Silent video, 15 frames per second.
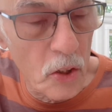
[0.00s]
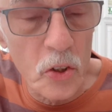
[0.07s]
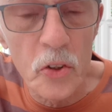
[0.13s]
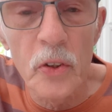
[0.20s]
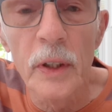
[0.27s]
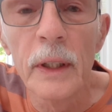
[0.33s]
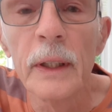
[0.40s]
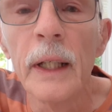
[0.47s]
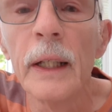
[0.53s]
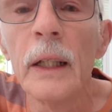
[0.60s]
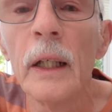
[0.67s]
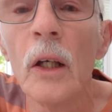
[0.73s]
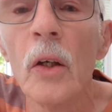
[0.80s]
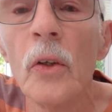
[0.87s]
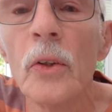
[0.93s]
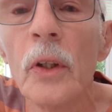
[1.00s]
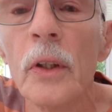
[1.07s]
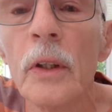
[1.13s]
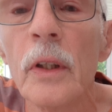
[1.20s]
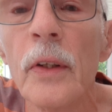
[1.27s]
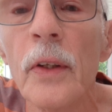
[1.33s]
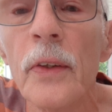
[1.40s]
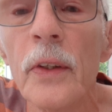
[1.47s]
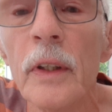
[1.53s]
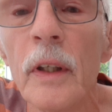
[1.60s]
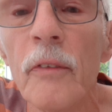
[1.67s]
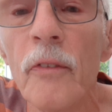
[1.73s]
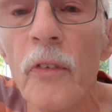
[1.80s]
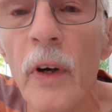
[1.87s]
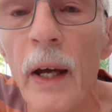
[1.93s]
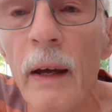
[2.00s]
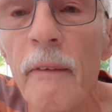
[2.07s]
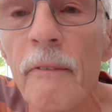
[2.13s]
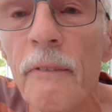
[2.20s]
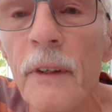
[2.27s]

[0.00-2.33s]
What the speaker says: string then goes on to the 3rd fret,